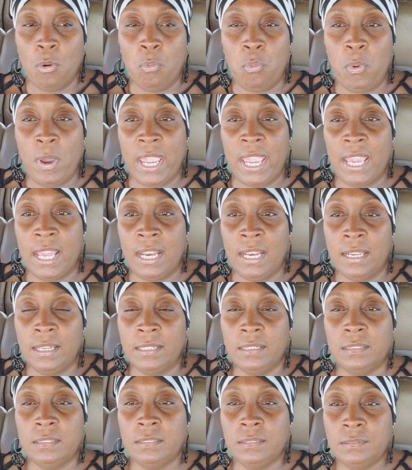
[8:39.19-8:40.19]
"Well,
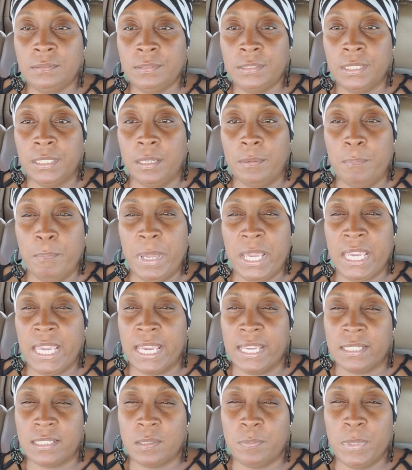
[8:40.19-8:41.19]
me
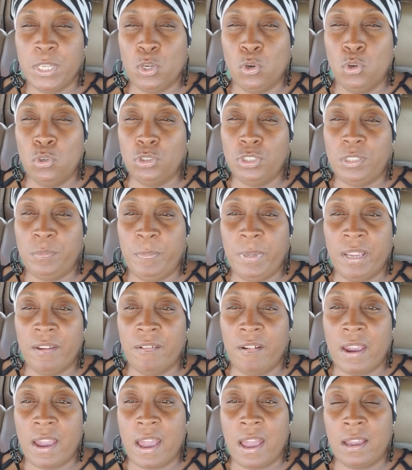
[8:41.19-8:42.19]
guess me could be
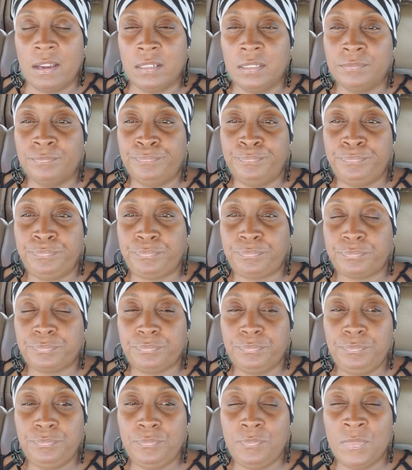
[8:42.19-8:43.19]
wrong.
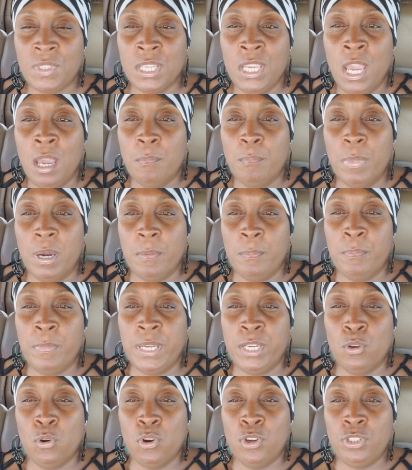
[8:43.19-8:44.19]
But
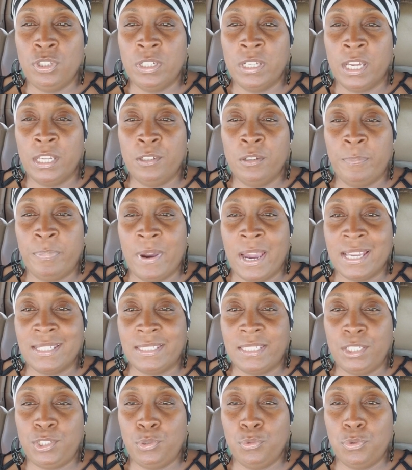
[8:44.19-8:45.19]
me know you're not no
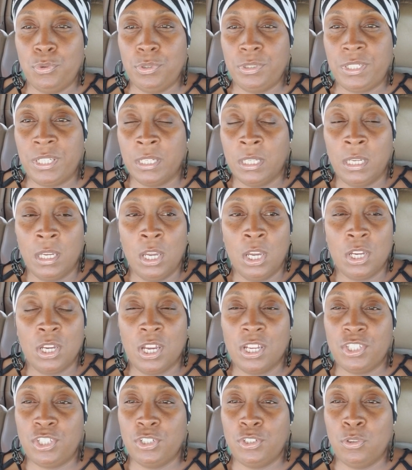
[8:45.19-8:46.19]
prostitute
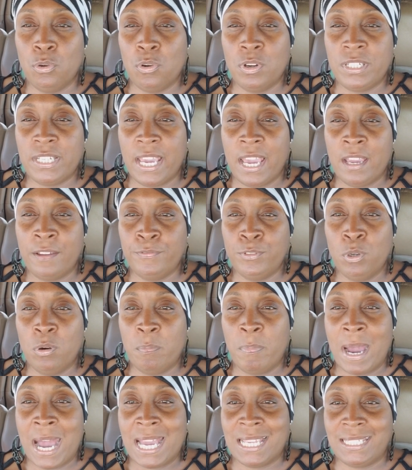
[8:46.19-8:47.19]
because you don't have no
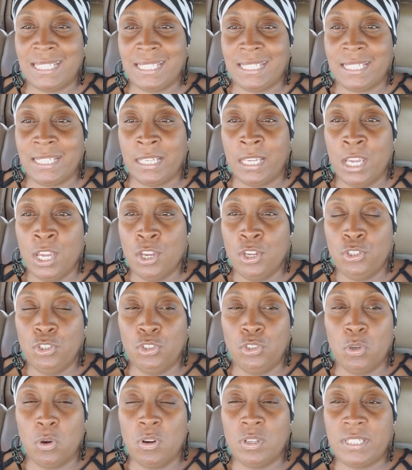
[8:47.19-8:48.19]
body.
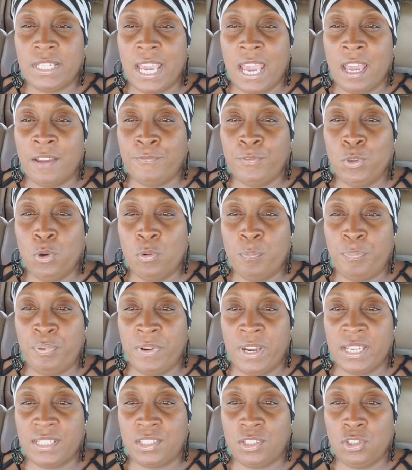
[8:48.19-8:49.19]
You don't have no
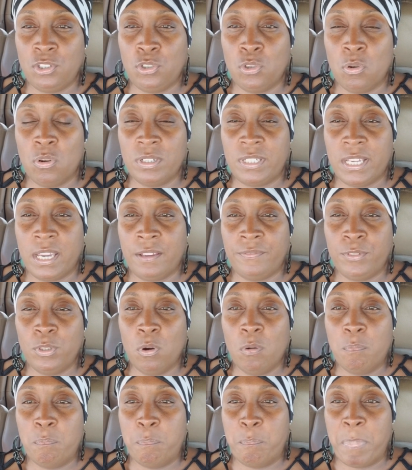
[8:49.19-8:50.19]
breast. You don't have
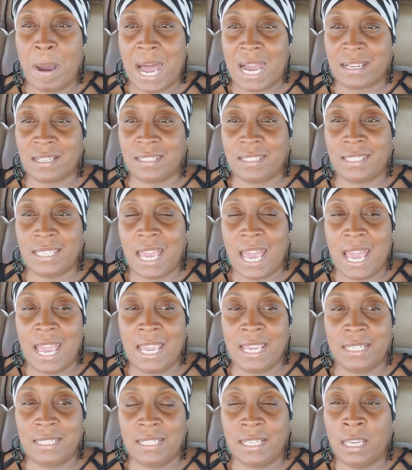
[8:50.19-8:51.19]
no
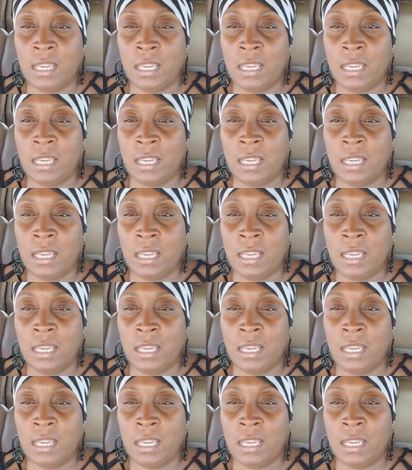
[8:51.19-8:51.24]
backside.